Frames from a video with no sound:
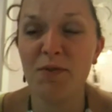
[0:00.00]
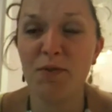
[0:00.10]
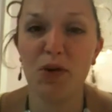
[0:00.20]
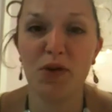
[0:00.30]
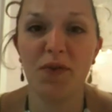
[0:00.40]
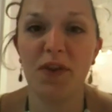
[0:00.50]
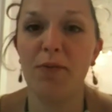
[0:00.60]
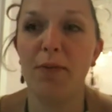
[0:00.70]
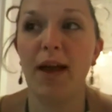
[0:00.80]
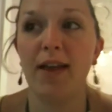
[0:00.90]
push feet
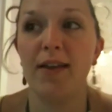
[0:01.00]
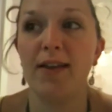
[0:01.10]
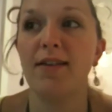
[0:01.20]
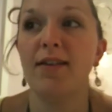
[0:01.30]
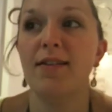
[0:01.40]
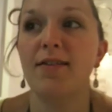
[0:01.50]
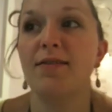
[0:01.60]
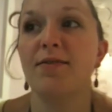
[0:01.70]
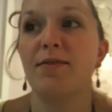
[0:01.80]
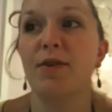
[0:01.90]
back in and
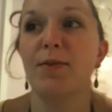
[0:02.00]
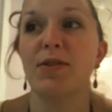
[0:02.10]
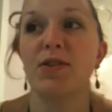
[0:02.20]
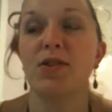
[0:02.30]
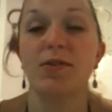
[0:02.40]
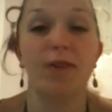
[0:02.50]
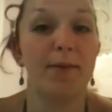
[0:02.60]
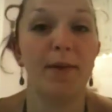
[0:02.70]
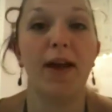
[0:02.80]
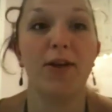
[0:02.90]
reposition.
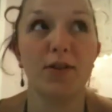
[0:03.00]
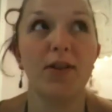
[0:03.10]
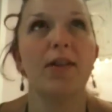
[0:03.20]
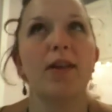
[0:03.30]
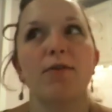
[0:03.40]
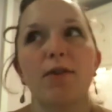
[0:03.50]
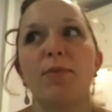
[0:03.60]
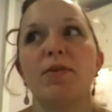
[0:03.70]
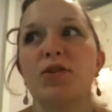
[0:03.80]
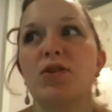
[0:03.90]
I'm actually, like,
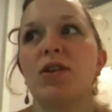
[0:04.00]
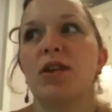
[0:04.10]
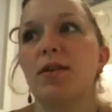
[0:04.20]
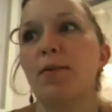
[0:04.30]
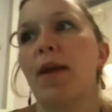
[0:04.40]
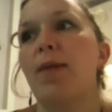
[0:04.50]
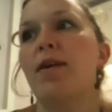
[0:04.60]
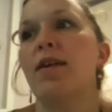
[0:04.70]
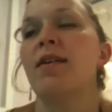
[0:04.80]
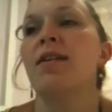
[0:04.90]
repositioning the baby